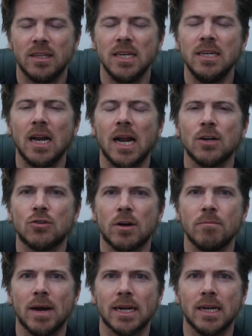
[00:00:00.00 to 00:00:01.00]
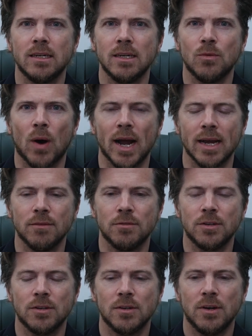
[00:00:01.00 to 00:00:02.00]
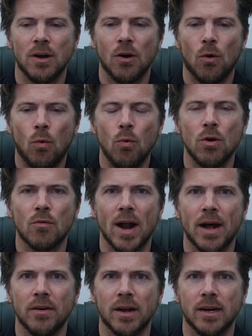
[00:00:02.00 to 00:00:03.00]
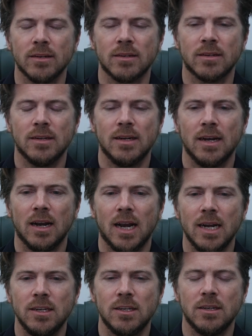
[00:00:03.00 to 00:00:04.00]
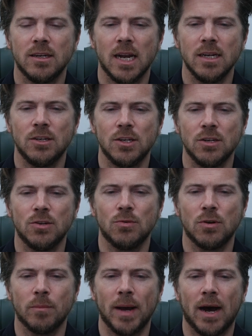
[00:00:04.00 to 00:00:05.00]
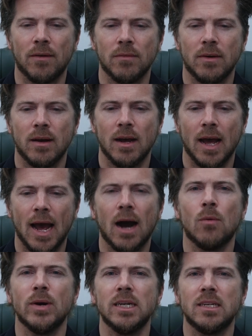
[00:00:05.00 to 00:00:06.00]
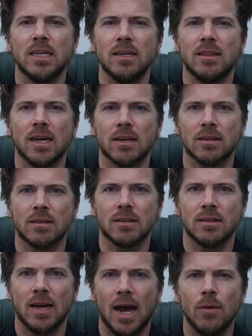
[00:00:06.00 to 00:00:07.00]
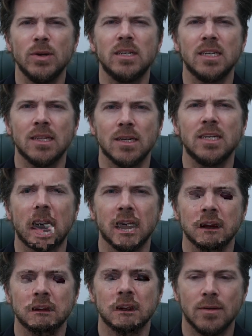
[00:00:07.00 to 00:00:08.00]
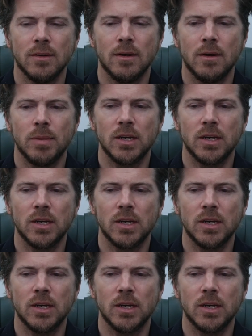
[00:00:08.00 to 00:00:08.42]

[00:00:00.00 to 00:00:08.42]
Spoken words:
So these electromagnetic waves all around us, let's just talk about how we see things, how we see the waves.